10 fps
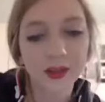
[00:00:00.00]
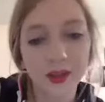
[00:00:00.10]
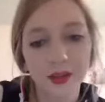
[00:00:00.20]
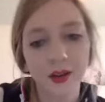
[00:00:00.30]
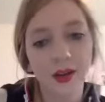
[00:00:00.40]

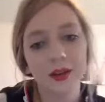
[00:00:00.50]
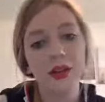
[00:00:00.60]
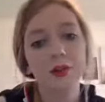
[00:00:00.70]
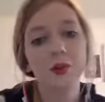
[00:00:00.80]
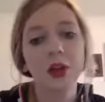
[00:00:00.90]
I think,
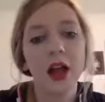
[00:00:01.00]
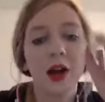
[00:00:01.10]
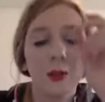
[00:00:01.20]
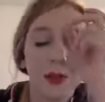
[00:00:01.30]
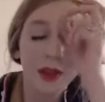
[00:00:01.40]
will
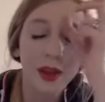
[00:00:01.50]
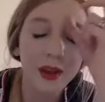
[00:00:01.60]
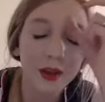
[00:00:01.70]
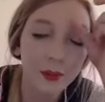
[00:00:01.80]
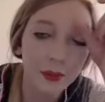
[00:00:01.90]
help them
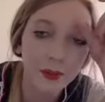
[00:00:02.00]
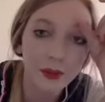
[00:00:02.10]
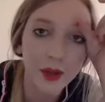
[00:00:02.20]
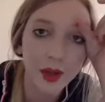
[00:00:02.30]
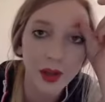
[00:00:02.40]

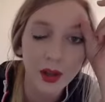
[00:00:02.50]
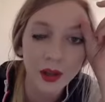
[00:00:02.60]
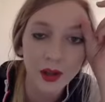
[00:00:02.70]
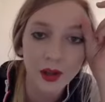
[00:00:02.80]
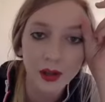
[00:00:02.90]

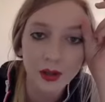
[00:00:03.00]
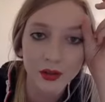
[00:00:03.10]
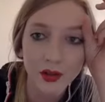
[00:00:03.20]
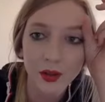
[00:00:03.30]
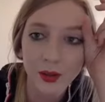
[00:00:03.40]

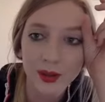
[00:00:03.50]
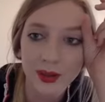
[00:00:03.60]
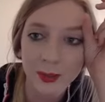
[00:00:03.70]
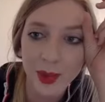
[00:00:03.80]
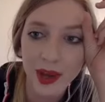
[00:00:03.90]

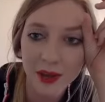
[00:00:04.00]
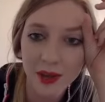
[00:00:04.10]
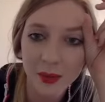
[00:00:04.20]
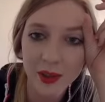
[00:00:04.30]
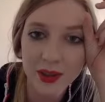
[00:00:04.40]
expand their
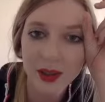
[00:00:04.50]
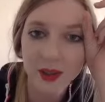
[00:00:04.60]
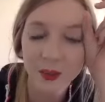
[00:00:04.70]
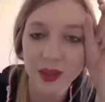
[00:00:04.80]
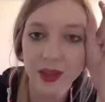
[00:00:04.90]
business. So
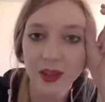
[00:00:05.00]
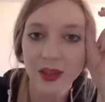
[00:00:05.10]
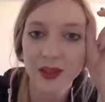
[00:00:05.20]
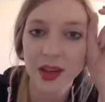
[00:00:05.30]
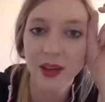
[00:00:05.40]
basically, it's
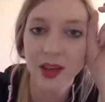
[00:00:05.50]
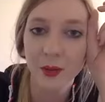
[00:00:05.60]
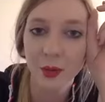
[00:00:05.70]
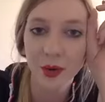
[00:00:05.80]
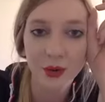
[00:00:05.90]
saying like
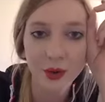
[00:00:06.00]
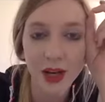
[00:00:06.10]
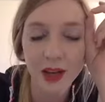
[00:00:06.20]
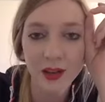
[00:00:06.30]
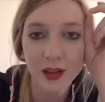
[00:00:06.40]
we're
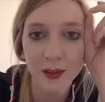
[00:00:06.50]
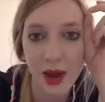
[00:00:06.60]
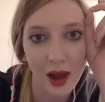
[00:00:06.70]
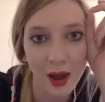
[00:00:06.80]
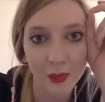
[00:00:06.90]
creating this
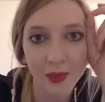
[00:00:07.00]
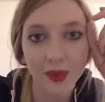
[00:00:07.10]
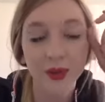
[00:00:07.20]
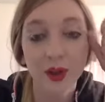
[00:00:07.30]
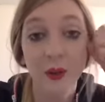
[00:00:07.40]
map
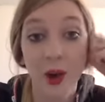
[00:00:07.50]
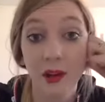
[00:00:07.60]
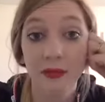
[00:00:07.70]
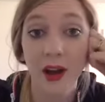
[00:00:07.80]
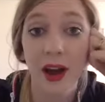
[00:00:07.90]
using
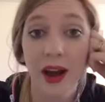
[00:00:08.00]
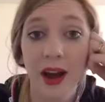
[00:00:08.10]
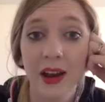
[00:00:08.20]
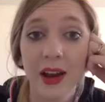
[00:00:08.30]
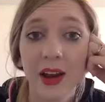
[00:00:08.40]
Wi-Fi,
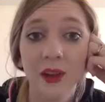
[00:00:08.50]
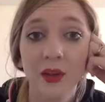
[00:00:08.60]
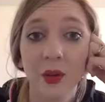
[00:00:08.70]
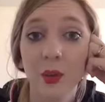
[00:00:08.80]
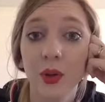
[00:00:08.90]
so
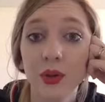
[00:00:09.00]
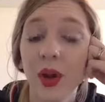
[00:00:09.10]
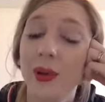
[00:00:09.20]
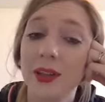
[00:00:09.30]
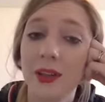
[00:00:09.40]
we'll know
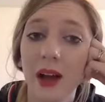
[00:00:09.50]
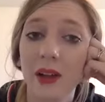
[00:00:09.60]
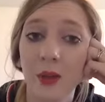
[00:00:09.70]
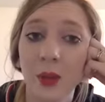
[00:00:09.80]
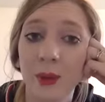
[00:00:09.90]
exactly
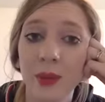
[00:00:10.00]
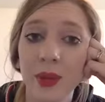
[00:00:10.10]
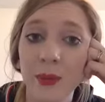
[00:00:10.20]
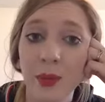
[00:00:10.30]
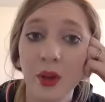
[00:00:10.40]
where
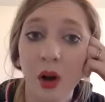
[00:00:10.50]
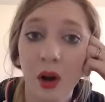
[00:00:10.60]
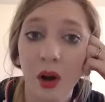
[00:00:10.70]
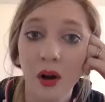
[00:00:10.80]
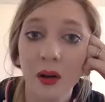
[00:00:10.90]
people
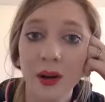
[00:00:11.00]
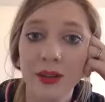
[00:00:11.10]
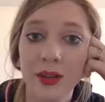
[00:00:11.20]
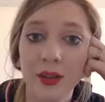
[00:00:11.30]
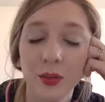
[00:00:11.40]
are, and
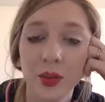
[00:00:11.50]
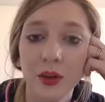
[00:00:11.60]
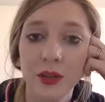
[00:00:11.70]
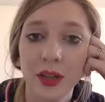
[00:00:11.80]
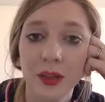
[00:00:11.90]
since we know
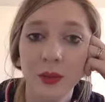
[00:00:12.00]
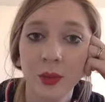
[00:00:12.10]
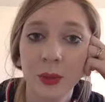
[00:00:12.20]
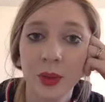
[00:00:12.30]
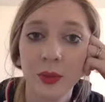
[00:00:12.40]
exactly where
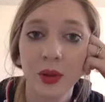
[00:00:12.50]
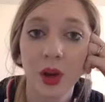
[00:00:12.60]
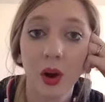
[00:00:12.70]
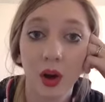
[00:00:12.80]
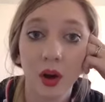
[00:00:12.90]
people
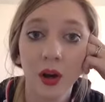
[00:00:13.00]
are